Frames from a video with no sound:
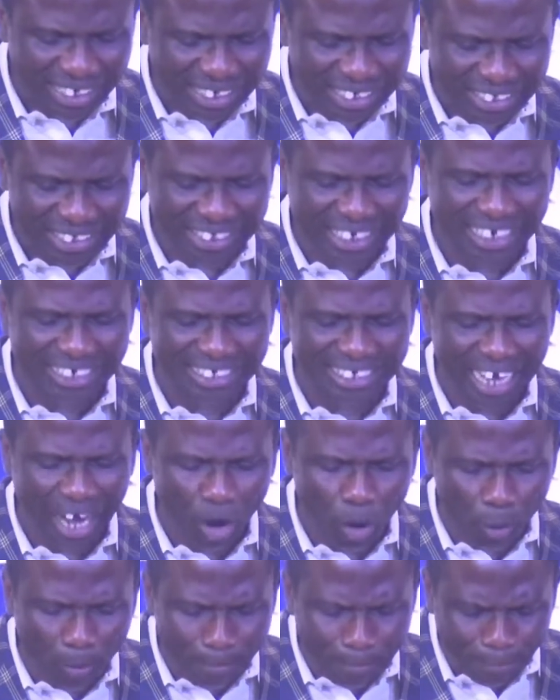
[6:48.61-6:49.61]
shall
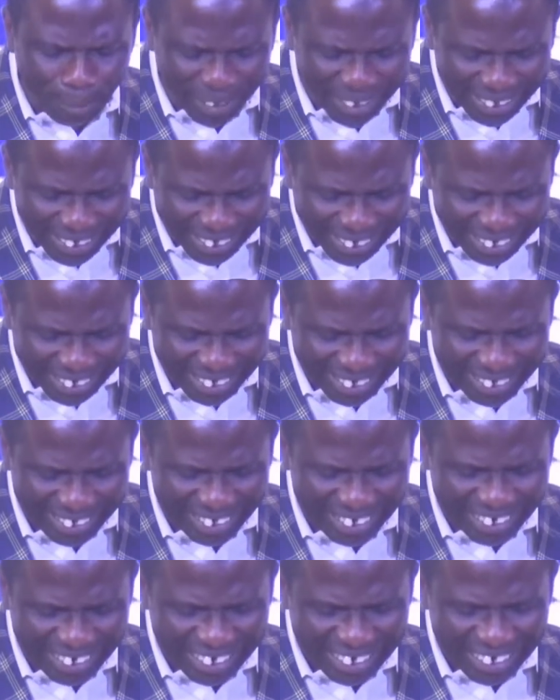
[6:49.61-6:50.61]
thou be
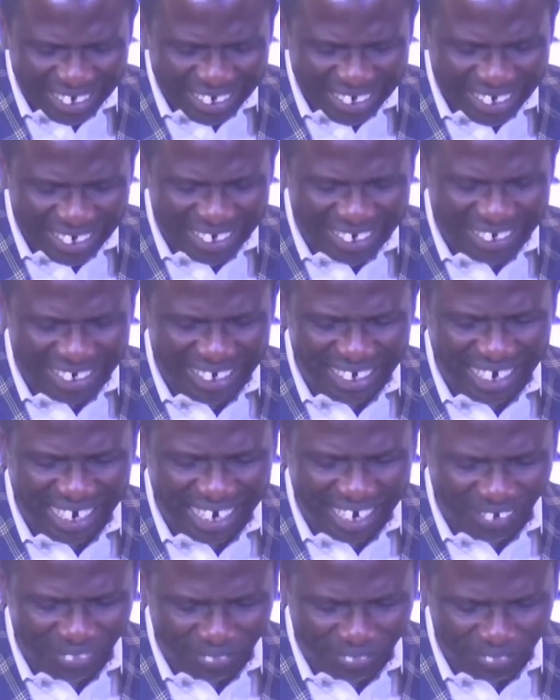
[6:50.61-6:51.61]
in the
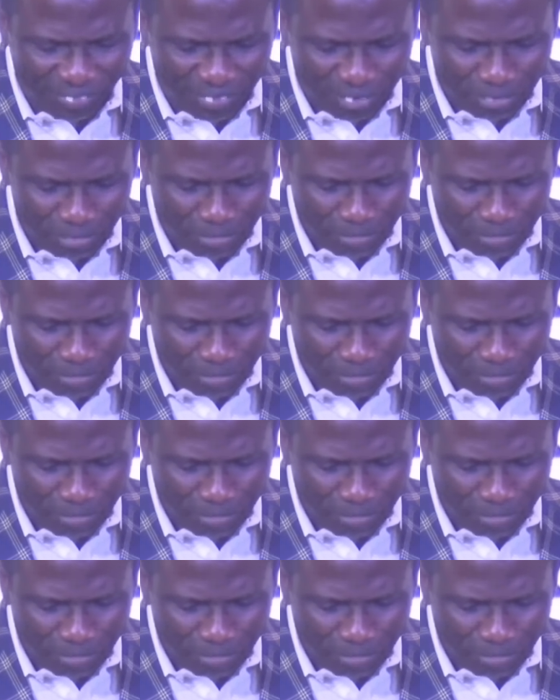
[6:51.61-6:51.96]
earth.